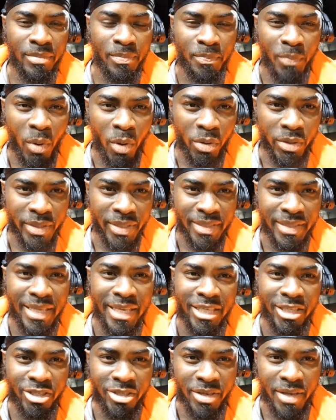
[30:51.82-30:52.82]
both
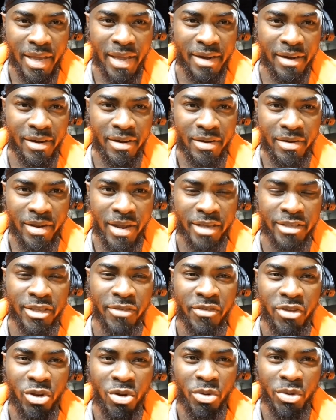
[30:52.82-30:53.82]
things together. Because if
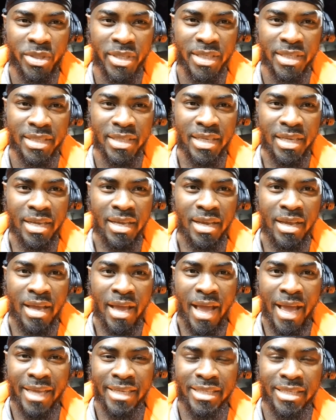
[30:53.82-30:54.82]
you notice,
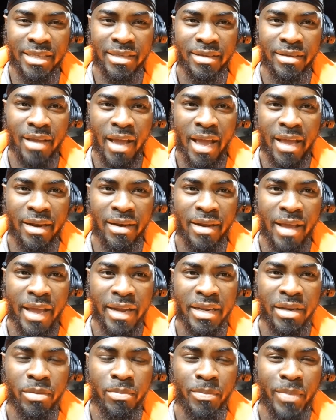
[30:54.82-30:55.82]
I see I, I
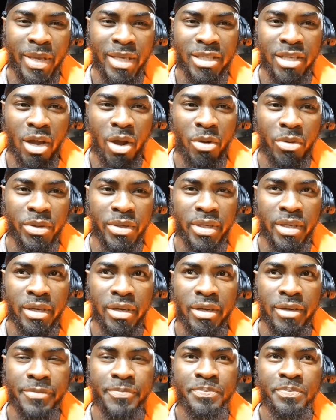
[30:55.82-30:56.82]
didn't mix out
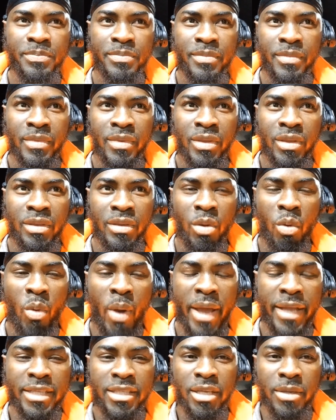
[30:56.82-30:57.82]
the the
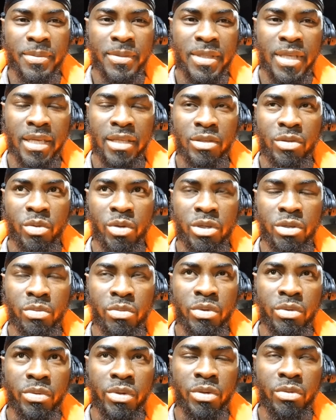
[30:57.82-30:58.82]
white substance, which
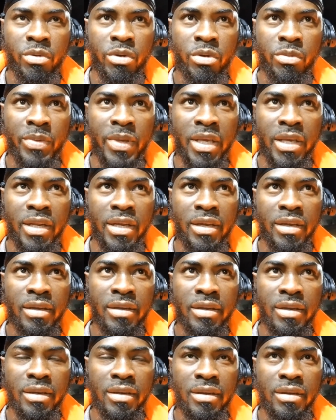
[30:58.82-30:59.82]
would, would be the,
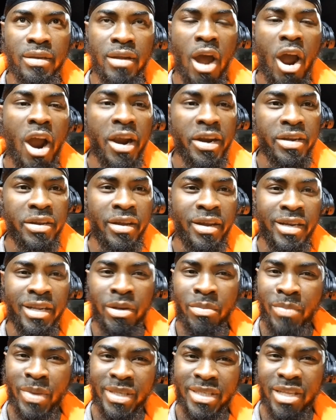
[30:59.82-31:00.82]
the, the, the hardener. I didn't
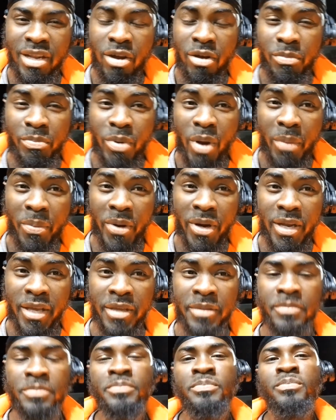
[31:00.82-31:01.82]
mix it out properly.
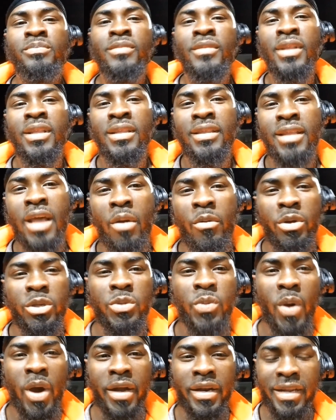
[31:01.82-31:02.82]
That was
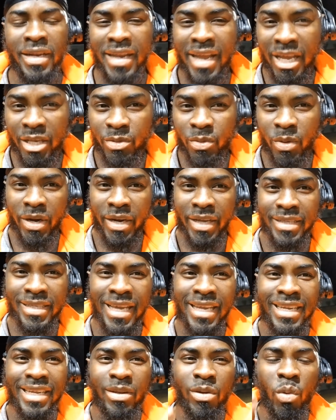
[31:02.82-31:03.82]
one. The next is I
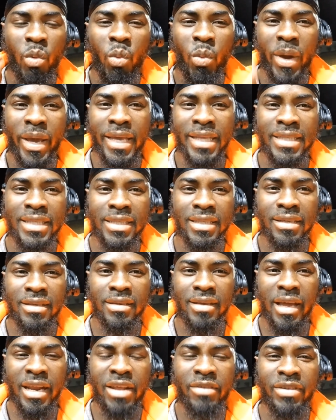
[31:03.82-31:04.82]
didn't wait.
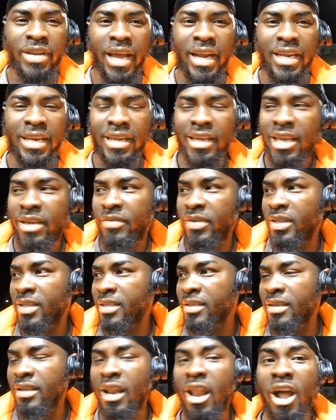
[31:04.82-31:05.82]
I didn't, I didn't give it
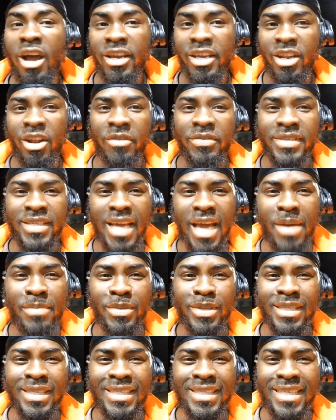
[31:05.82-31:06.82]
long enough time to
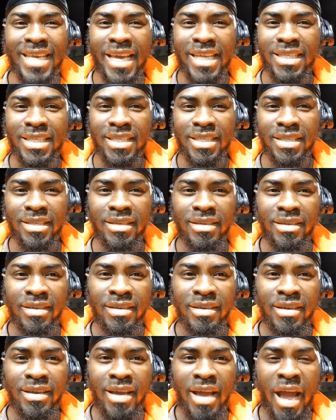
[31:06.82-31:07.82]
set.
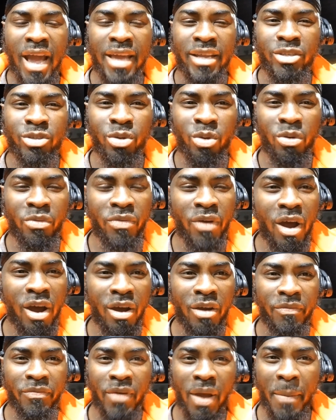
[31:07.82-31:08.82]
I drove
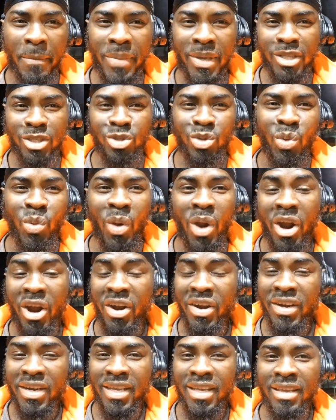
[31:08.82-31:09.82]
off a bit too
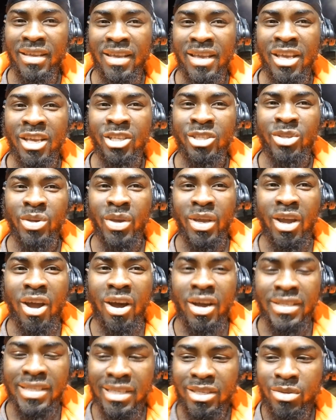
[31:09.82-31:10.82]
early, so it
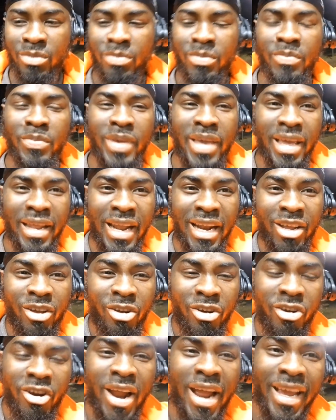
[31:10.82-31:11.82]
caused it to get a little
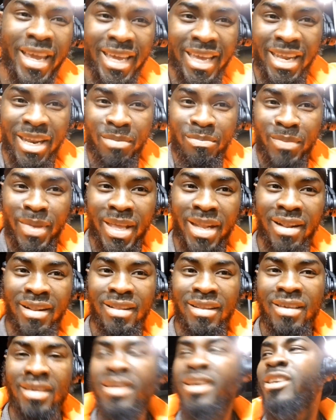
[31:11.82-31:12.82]
crack in the middle.
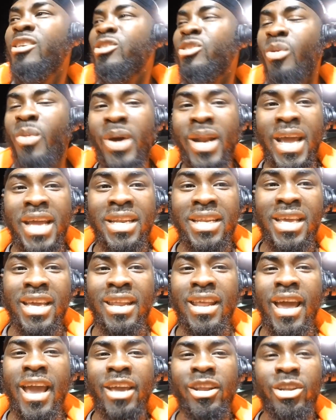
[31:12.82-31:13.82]
So what I did,
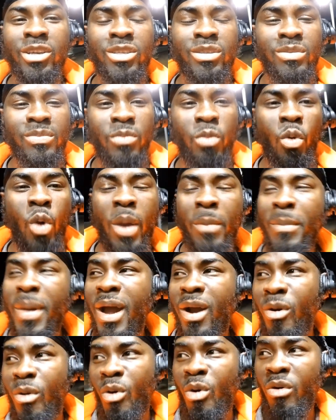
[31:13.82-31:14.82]
I just went back
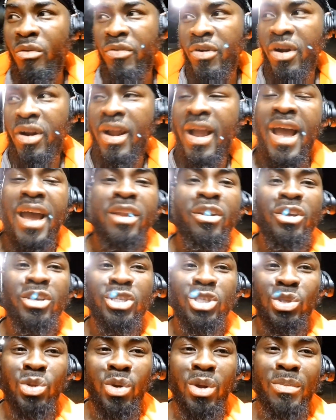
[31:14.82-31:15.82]
over and just
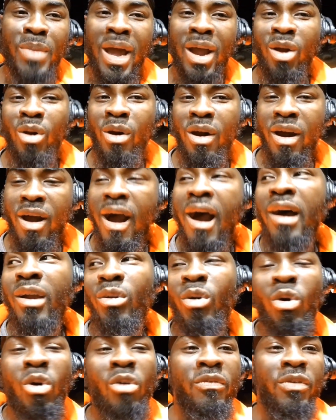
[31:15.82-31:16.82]
do it back all
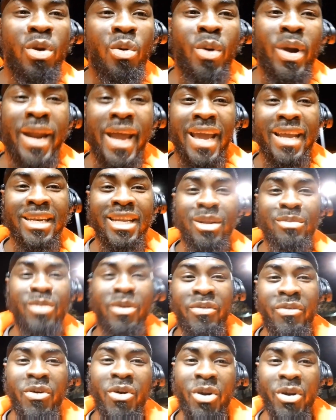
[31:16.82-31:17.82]
over what I did
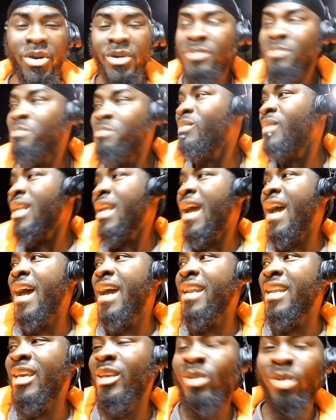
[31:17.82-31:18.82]
before.
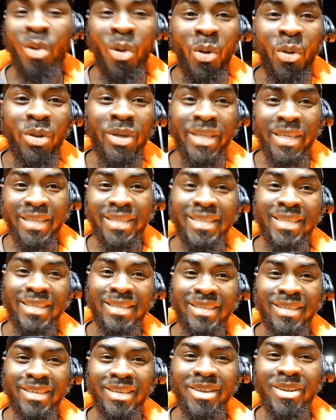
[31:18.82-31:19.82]
And it held it,
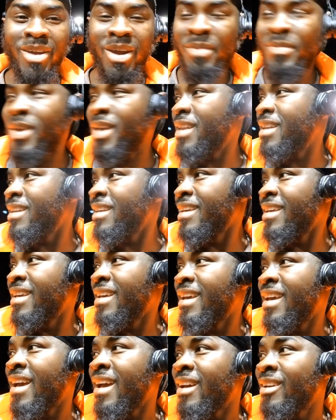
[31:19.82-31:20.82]
you know what I mean?
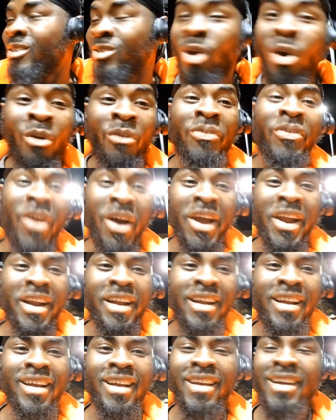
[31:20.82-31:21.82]
So far,
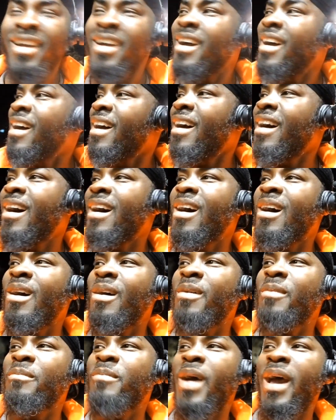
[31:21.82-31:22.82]
uh,
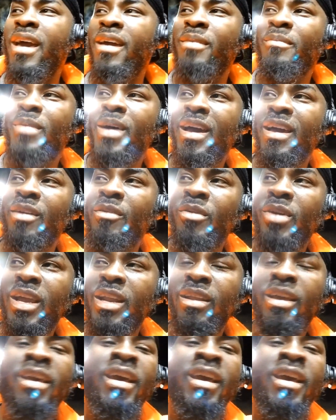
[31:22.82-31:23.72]
my, my rate,